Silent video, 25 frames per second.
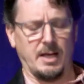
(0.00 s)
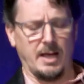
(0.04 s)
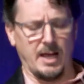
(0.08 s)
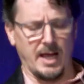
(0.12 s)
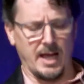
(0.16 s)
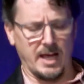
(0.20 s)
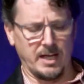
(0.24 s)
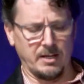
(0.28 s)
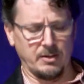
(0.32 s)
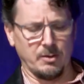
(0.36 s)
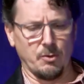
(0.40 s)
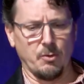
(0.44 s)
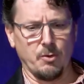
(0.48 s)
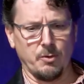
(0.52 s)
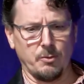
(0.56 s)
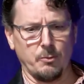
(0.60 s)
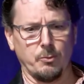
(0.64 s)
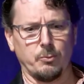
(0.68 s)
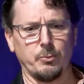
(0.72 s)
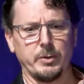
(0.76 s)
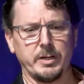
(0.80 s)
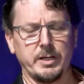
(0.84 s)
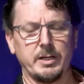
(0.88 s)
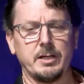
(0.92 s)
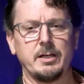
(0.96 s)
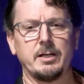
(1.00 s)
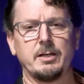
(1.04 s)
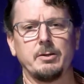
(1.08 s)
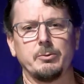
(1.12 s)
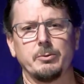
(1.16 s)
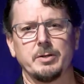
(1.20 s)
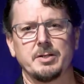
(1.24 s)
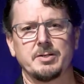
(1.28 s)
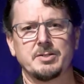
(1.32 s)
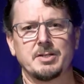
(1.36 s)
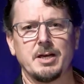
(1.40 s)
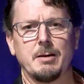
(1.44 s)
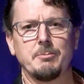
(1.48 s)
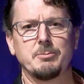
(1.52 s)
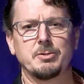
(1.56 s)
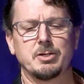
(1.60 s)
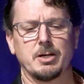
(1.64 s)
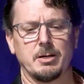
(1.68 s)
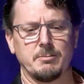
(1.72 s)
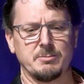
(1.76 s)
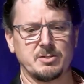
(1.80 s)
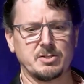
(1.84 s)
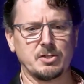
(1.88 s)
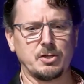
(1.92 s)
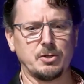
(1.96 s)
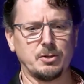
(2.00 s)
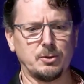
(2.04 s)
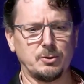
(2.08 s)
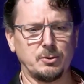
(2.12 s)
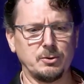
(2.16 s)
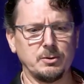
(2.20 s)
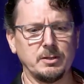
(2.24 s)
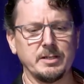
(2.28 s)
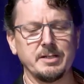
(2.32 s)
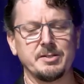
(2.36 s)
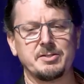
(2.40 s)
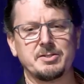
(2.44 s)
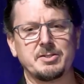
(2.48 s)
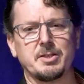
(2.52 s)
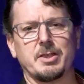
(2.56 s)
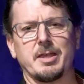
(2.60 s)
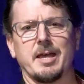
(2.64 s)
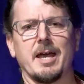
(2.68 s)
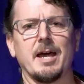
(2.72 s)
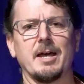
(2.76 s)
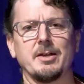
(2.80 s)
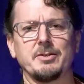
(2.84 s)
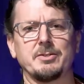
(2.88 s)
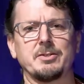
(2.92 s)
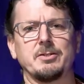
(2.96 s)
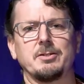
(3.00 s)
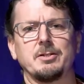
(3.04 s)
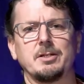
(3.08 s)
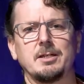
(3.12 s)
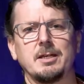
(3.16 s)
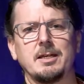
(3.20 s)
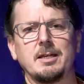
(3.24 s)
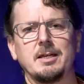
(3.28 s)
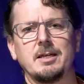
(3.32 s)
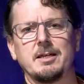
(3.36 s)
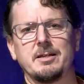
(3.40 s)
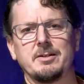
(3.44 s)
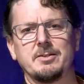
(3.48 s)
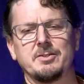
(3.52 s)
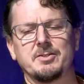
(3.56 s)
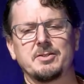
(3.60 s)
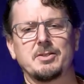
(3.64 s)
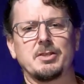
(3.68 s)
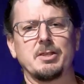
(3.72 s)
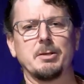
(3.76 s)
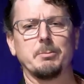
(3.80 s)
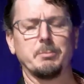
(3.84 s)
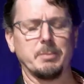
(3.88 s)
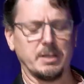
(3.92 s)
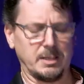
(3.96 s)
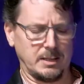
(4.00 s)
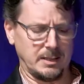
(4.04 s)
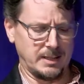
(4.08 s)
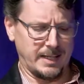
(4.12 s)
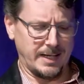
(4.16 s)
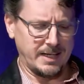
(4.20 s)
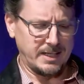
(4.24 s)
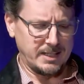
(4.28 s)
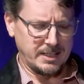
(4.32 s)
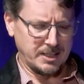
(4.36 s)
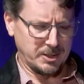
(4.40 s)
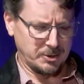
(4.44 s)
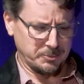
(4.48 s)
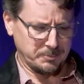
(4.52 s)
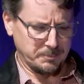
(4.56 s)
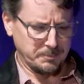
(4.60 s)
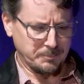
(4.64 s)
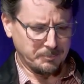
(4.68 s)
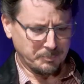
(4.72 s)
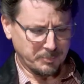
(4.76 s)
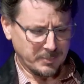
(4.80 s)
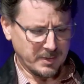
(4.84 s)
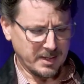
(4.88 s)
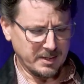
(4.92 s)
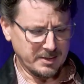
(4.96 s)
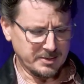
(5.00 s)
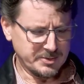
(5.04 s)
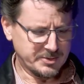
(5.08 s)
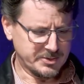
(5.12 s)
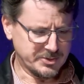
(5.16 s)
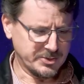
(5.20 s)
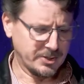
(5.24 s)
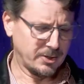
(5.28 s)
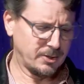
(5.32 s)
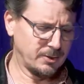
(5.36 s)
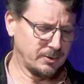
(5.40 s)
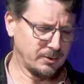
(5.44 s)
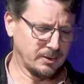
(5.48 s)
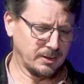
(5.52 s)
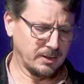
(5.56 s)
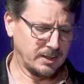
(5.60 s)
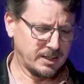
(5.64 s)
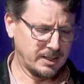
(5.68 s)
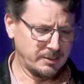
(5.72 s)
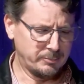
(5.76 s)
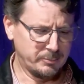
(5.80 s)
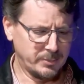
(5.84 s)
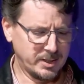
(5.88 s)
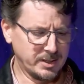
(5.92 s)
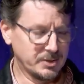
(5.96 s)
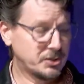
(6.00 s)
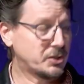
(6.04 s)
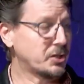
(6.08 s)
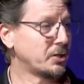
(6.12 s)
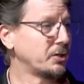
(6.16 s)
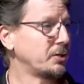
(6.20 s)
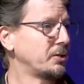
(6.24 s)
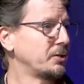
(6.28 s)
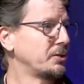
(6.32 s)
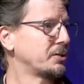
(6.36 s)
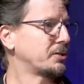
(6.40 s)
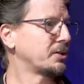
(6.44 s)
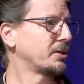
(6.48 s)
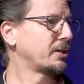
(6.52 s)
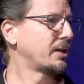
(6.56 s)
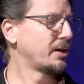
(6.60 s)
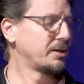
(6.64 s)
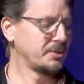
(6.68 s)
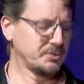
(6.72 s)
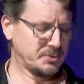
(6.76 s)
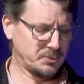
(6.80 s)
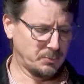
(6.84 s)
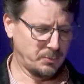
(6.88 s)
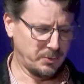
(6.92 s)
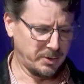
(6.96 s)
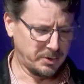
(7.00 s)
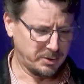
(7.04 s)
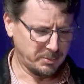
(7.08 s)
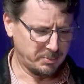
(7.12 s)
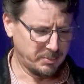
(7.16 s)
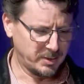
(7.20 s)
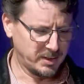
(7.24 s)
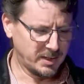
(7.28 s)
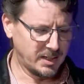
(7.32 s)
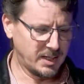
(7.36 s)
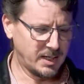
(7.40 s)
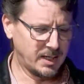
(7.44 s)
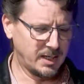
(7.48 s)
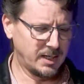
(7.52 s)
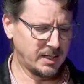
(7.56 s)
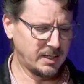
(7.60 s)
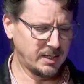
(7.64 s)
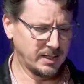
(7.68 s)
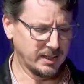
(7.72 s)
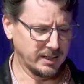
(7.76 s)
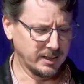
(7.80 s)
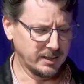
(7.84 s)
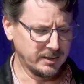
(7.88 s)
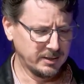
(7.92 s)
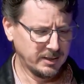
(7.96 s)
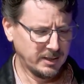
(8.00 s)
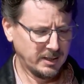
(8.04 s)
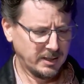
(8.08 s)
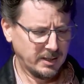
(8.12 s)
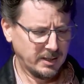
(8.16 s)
And we sometimes call this thousand years the millennium. So let me turn to those with me here.